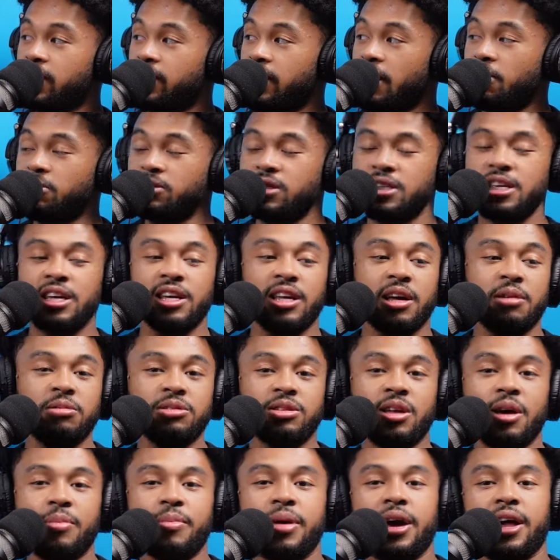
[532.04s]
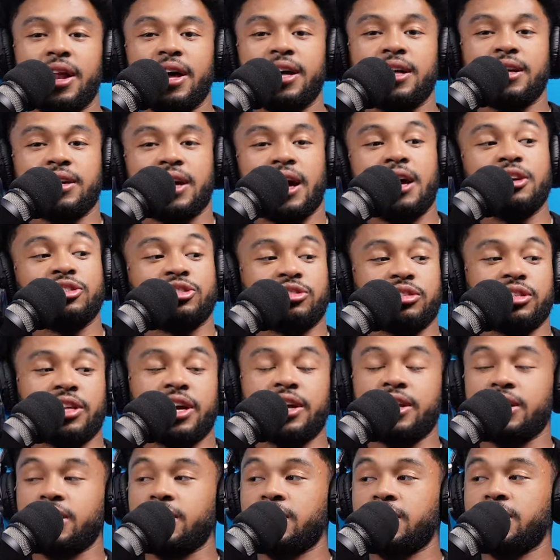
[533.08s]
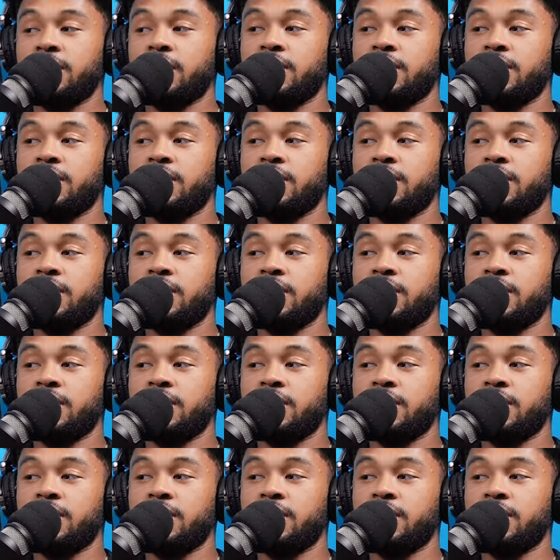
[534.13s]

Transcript: That one, yeah, that wasn't that bad. I, I'll drink that again.